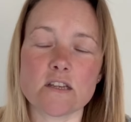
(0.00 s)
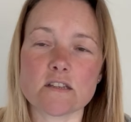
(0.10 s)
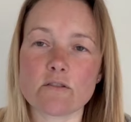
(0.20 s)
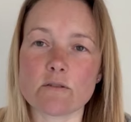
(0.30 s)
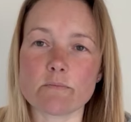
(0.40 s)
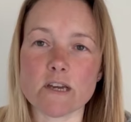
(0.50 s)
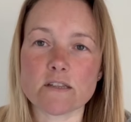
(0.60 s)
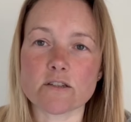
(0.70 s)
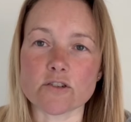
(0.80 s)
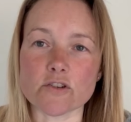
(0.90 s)
sending
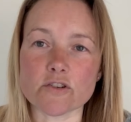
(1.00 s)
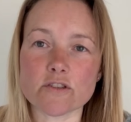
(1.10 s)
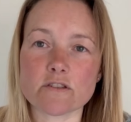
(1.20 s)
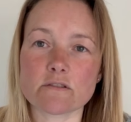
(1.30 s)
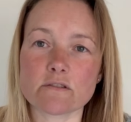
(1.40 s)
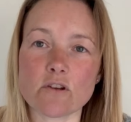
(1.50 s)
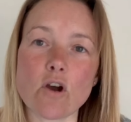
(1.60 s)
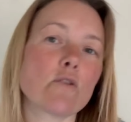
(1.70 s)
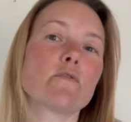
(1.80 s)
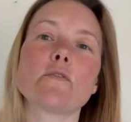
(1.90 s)
messages you're
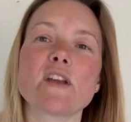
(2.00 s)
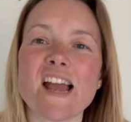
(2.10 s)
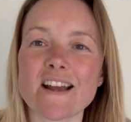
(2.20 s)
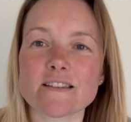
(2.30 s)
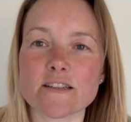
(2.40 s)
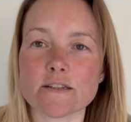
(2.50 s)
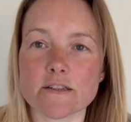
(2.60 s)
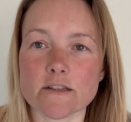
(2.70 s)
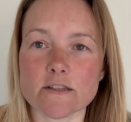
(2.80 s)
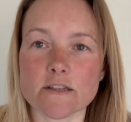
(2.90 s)
overreacting
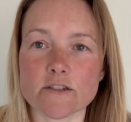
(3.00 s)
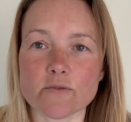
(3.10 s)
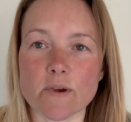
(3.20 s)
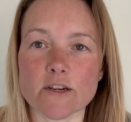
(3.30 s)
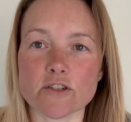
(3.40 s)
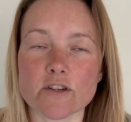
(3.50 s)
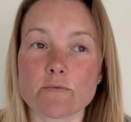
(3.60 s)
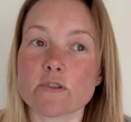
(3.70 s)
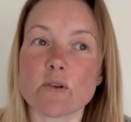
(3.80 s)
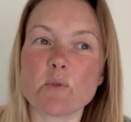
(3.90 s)
to the situation it
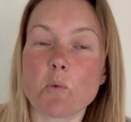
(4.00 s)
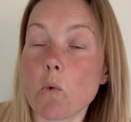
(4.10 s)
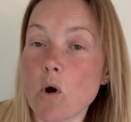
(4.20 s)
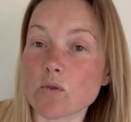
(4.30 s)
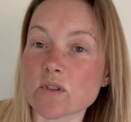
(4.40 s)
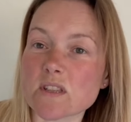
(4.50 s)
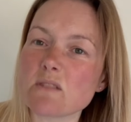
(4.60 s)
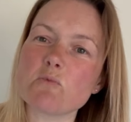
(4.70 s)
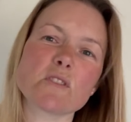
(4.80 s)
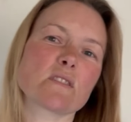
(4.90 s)
was only once
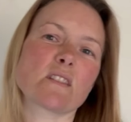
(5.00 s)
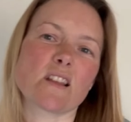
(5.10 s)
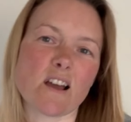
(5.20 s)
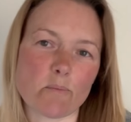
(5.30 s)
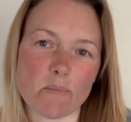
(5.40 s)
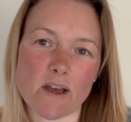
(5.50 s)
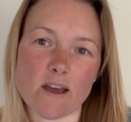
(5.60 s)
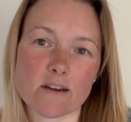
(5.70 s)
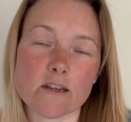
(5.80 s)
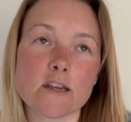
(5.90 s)
it wasn't that
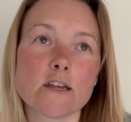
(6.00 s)
bad